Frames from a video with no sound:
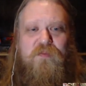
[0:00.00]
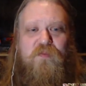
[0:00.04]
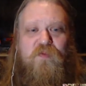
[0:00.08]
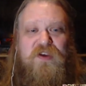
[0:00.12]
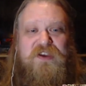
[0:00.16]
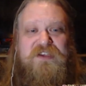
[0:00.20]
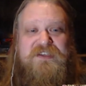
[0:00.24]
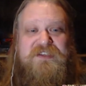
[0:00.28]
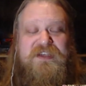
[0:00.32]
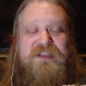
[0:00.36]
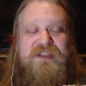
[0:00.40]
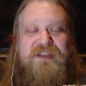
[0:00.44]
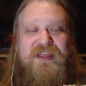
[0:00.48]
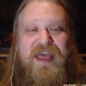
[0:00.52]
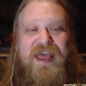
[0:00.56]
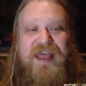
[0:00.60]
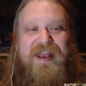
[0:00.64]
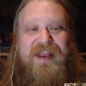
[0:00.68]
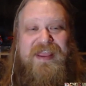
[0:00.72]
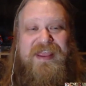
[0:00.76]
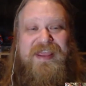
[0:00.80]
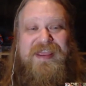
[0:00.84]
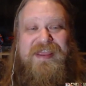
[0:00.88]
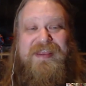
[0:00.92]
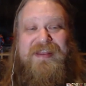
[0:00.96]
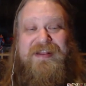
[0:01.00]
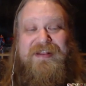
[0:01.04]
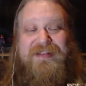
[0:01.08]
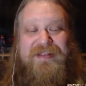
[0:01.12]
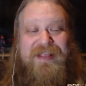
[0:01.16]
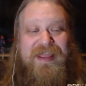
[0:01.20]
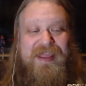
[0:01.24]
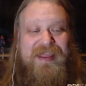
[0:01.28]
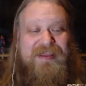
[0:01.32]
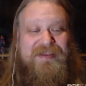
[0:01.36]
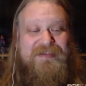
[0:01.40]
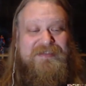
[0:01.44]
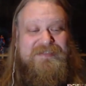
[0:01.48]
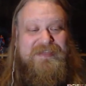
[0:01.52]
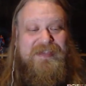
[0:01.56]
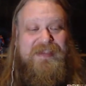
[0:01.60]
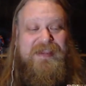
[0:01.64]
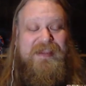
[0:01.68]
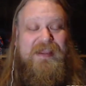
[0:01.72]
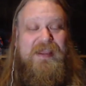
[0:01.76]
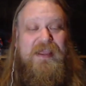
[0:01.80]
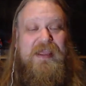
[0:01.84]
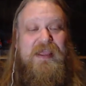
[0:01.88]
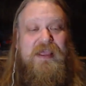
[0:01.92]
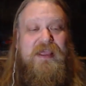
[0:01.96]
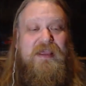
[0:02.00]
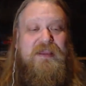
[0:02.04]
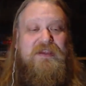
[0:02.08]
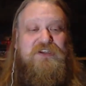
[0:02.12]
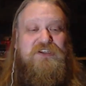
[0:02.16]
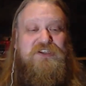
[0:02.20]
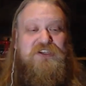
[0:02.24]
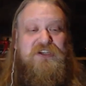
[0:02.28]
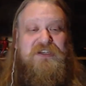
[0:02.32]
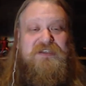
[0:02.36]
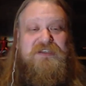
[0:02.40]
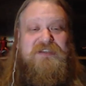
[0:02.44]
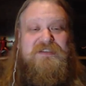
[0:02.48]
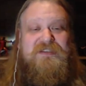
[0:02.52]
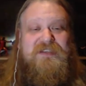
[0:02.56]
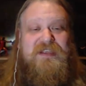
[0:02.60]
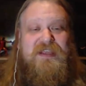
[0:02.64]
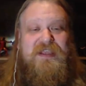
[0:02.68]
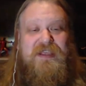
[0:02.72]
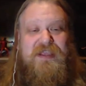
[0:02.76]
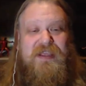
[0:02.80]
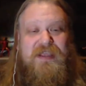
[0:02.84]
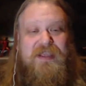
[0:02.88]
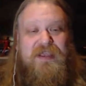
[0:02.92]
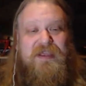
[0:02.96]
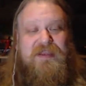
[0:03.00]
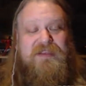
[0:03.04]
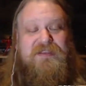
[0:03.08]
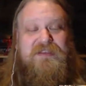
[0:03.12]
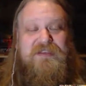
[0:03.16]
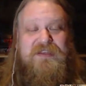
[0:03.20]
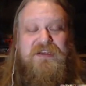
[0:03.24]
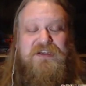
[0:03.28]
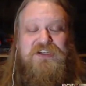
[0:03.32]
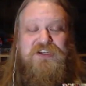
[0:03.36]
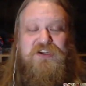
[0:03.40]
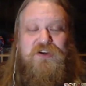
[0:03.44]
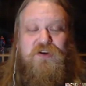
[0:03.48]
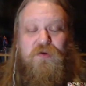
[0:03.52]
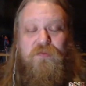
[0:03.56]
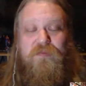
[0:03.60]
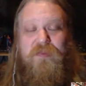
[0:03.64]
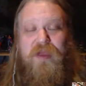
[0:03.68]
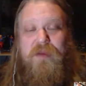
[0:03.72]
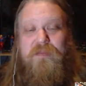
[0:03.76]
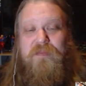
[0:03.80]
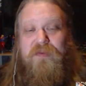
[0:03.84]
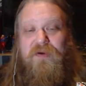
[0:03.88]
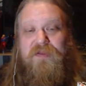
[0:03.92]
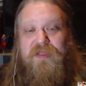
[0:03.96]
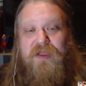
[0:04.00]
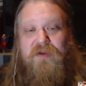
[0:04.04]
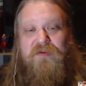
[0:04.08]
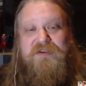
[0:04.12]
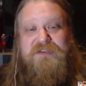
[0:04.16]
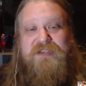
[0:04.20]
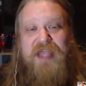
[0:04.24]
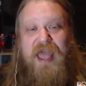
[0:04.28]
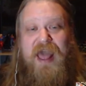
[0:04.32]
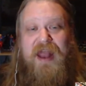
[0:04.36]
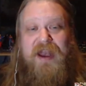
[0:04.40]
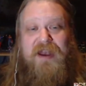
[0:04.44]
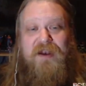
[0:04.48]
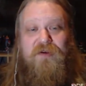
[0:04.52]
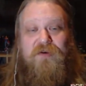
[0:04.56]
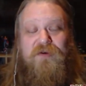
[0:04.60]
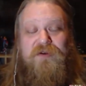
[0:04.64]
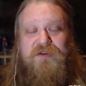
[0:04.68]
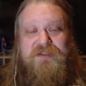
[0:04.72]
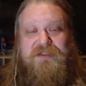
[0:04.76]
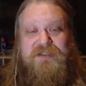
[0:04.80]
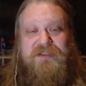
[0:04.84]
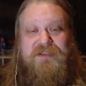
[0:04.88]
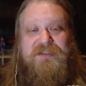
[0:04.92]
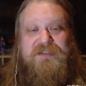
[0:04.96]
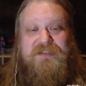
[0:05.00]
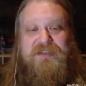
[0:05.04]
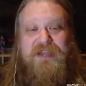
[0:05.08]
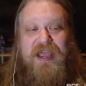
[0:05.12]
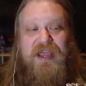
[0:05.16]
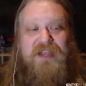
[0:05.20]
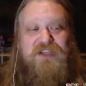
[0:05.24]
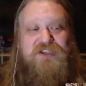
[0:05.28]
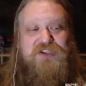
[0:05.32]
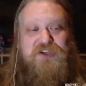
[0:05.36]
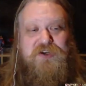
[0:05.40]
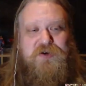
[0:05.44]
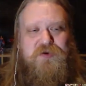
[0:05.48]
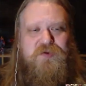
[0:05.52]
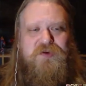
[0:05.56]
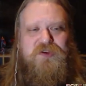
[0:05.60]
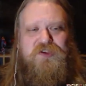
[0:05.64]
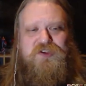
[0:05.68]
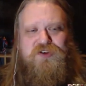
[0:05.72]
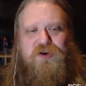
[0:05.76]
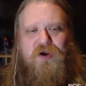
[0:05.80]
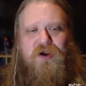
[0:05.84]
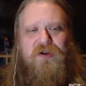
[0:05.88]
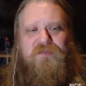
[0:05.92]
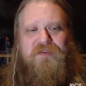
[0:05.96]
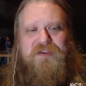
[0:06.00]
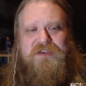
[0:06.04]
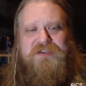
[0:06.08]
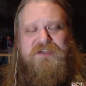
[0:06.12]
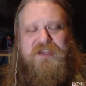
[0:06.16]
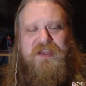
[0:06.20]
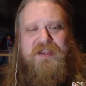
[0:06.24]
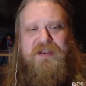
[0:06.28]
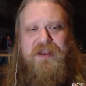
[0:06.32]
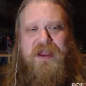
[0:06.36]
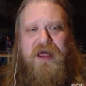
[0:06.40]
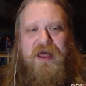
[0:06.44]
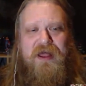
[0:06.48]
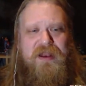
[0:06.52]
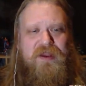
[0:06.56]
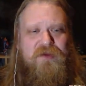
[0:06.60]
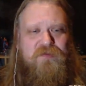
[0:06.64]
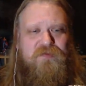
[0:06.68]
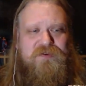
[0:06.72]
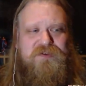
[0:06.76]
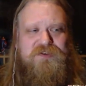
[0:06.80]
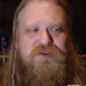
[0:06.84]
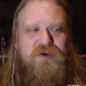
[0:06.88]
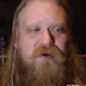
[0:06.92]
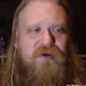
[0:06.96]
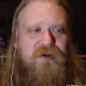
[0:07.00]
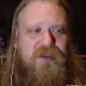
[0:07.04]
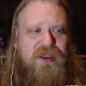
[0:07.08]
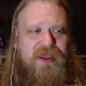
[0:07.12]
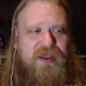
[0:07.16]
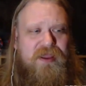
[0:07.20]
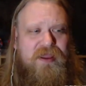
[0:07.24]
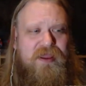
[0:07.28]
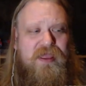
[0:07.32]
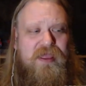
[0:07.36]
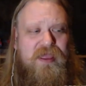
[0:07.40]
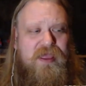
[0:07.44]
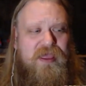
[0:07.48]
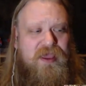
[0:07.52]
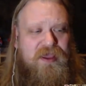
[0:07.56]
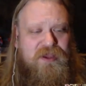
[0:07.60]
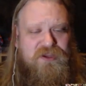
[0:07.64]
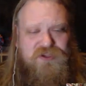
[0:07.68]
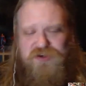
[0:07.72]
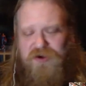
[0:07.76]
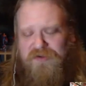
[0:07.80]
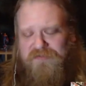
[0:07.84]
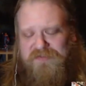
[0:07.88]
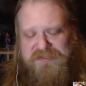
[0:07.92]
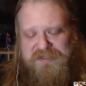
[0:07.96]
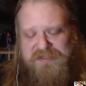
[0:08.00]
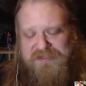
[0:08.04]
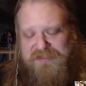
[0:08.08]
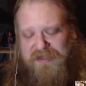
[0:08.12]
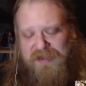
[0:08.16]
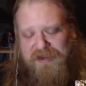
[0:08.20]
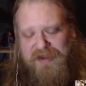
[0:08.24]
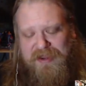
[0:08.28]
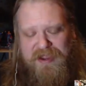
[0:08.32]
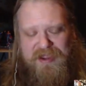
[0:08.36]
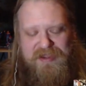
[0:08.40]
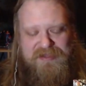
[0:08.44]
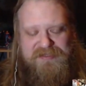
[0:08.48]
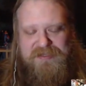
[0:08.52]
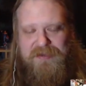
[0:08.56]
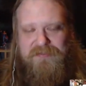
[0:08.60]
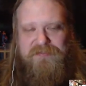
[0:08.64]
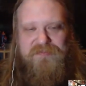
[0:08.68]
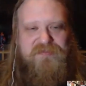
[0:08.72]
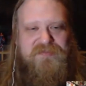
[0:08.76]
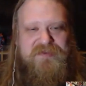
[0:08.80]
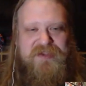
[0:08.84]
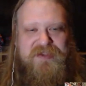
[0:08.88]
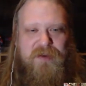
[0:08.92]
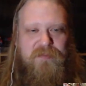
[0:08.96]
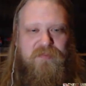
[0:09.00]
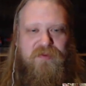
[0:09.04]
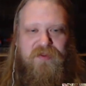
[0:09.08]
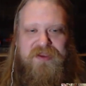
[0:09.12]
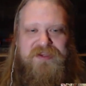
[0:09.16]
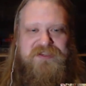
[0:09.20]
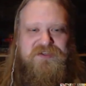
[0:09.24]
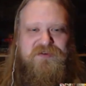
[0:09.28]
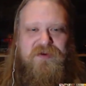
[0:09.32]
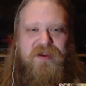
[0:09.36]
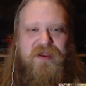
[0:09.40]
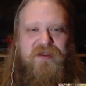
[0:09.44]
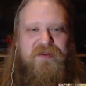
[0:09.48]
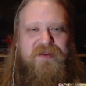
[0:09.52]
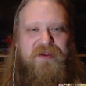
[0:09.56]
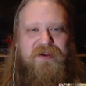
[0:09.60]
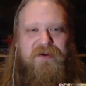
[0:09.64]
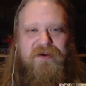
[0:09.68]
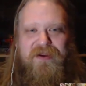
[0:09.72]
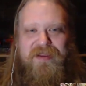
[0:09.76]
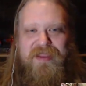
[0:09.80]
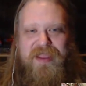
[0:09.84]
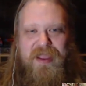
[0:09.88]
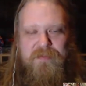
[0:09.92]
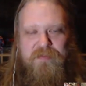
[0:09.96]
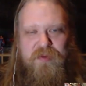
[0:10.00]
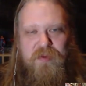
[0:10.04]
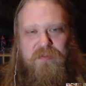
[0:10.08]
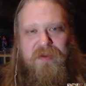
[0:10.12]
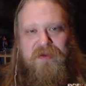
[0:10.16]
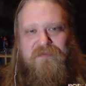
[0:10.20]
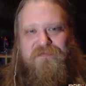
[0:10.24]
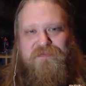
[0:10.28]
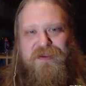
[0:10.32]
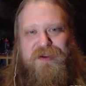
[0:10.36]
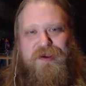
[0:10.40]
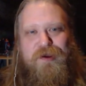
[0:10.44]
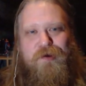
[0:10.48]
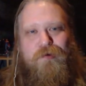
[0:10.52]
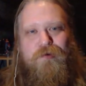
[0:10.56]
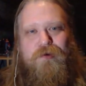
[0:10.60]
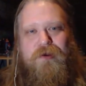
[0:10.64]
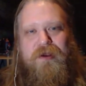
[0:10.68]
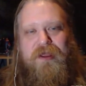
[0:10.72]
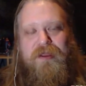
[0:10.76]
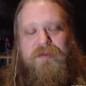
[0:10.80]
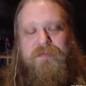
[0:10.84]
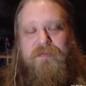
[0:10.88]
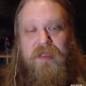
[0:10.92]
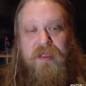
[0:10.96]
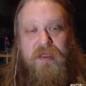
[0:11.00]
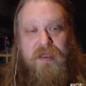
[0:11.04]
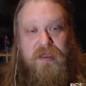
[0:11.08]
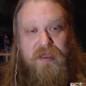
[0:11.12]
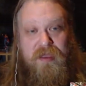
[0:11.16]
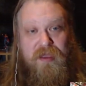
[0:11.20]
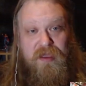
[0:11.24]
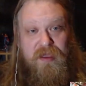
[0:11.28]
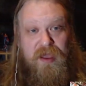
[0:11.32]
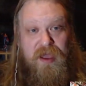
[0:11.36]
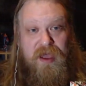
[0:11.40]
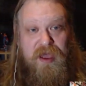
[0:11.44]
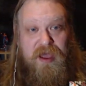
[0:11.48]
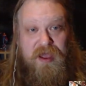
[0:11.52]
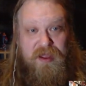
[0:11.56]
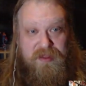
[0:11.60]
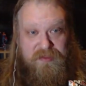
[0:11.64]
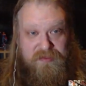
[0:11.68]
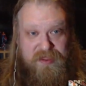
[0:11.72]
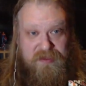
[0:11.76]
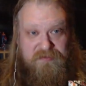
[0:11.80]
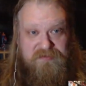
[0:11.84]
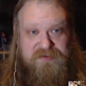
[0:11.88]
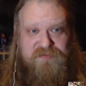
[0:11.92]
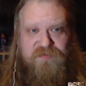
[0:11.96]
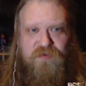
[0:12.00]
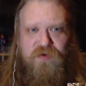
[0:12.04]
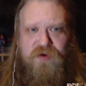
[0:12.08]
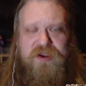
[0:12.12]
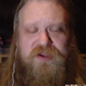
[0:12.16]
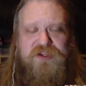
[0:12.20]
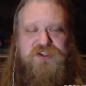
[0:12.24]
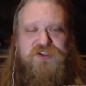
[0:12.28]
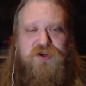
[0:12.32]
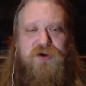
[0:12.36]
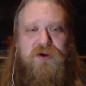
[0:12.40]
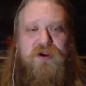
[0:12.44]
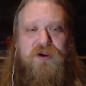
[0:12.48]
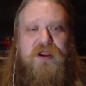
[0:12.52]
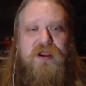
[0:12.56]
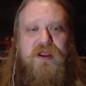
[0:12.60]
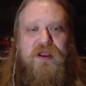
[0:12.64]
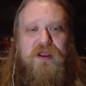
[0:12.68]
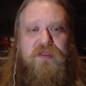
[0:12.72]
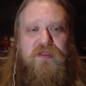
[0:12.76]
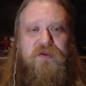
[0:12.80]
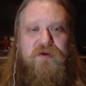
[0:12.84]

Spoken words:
We see that in Legacy. She's the additional member that was added onto the statue. Jarvis and Nani were talking, and Jarvis is like, yeah, something's out of place around here. I can't put my finger on it. That was Voyager.